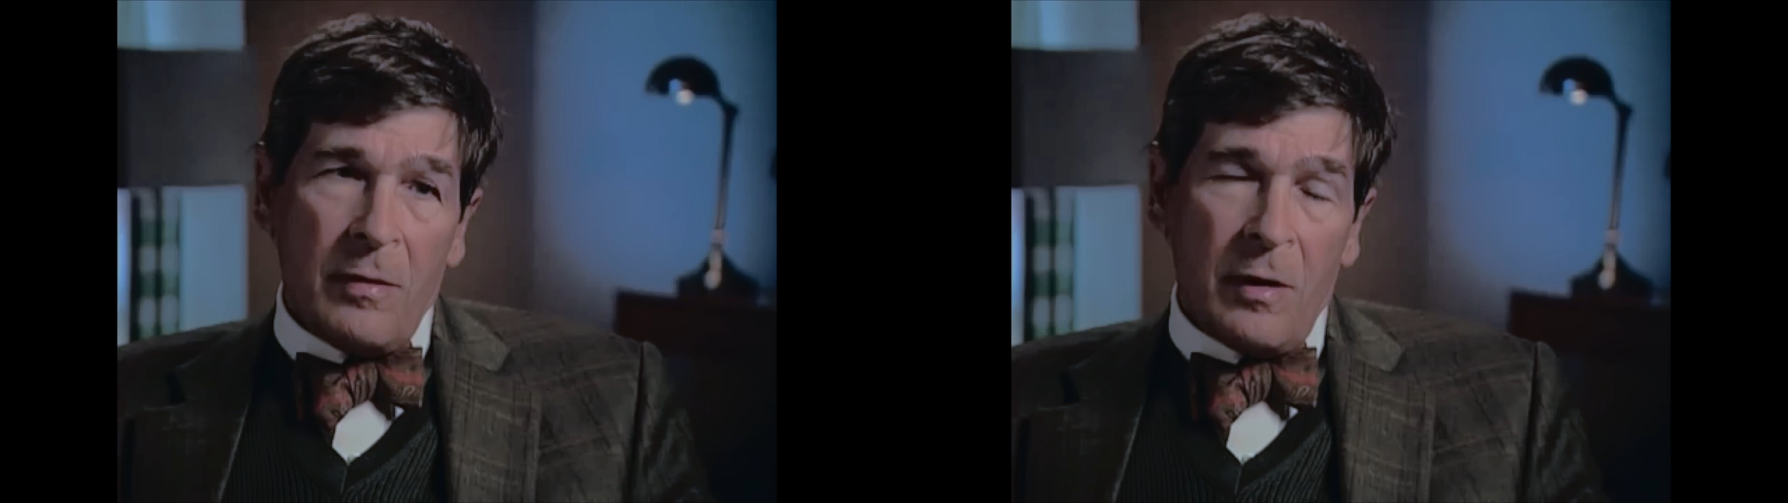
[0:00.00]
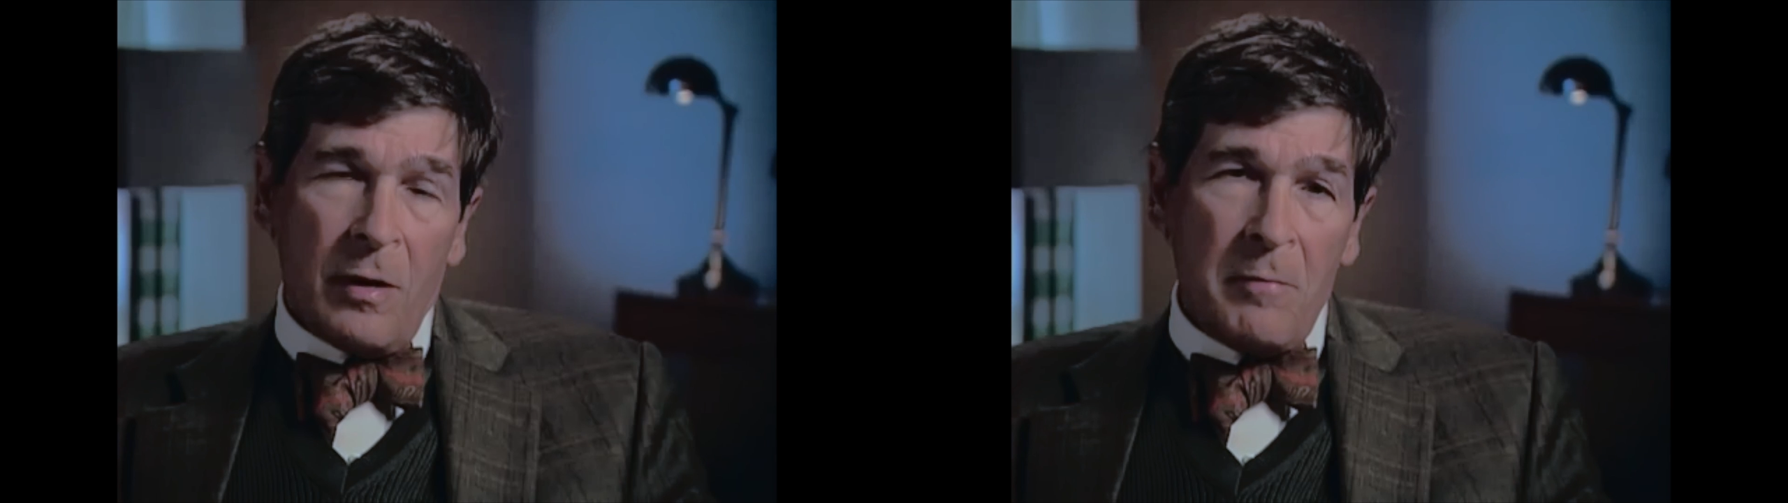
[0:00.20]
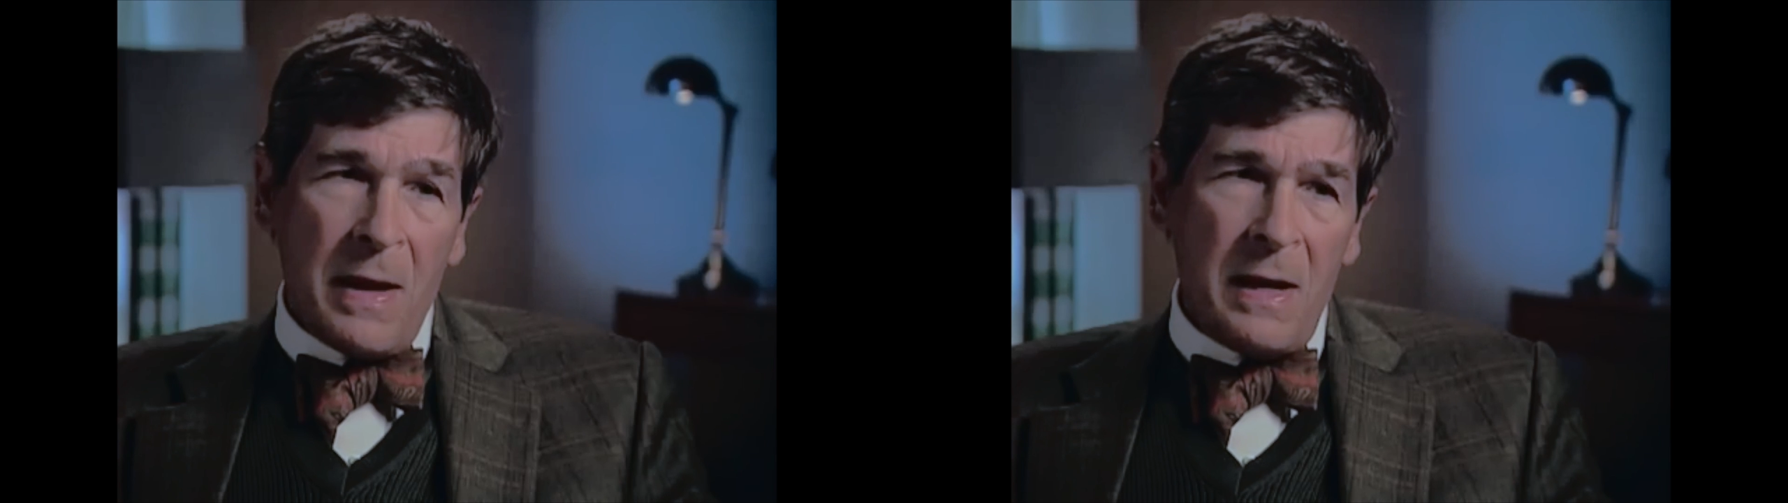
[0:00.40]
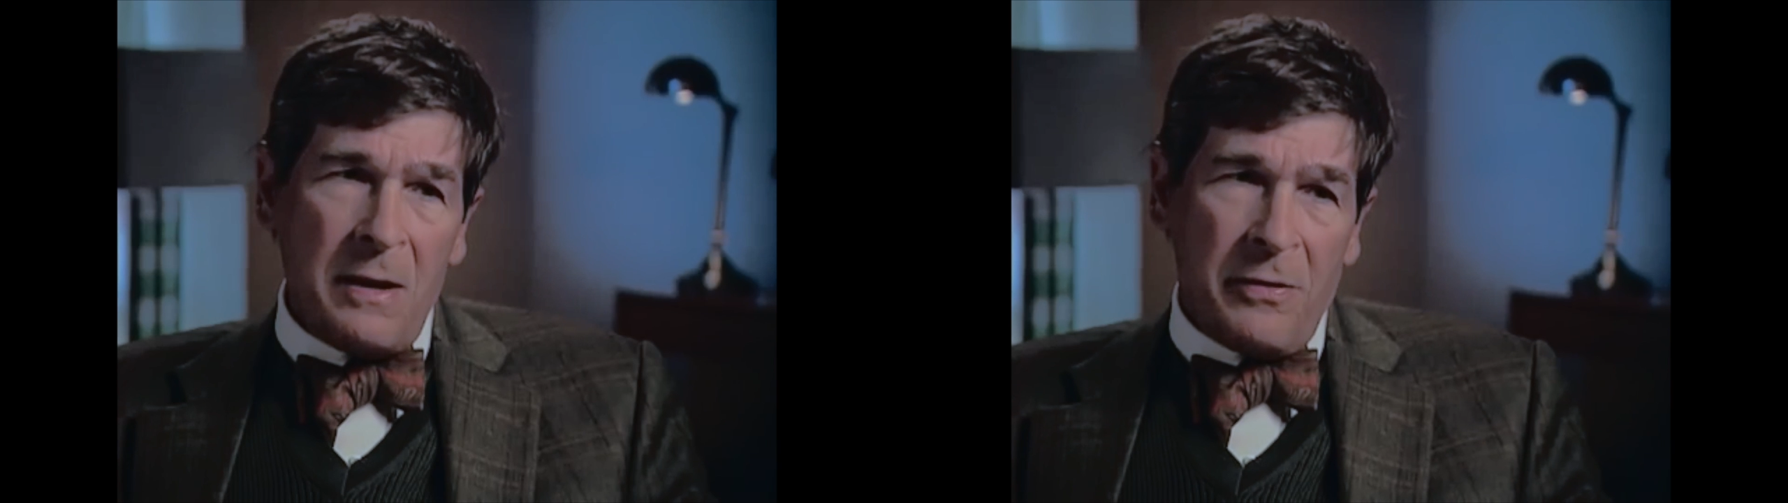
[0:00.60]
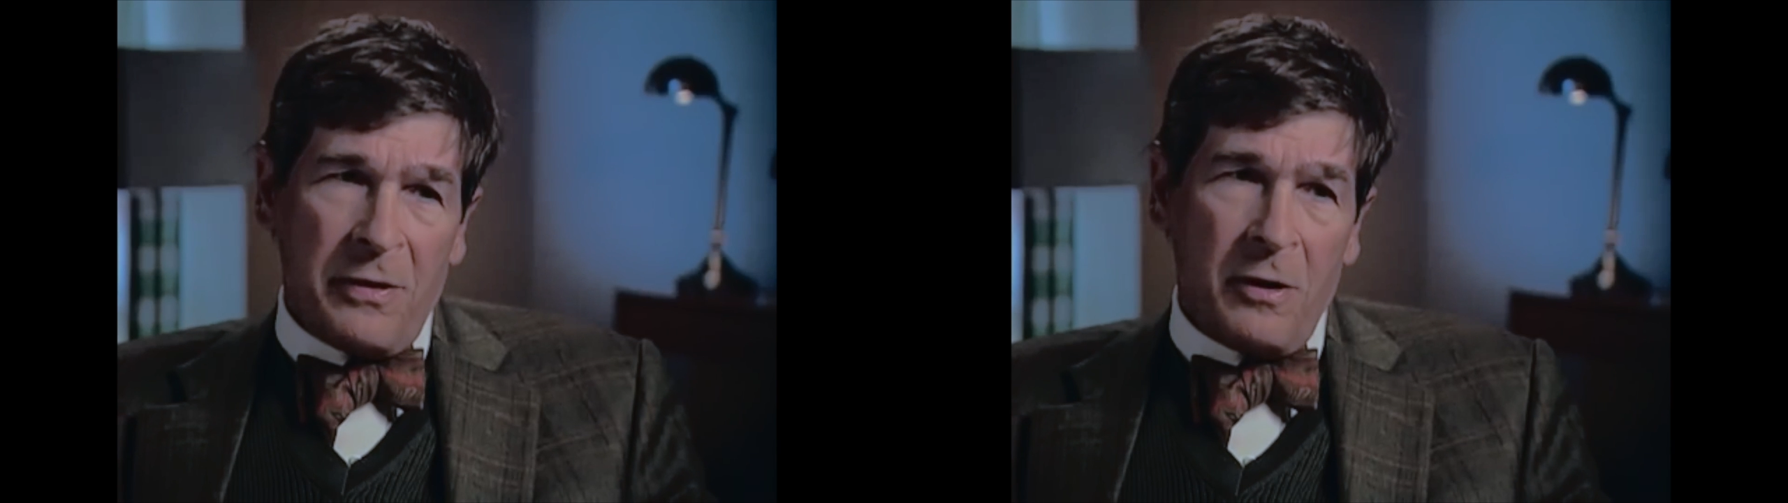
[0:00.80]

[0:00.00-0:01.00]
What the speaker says: There are many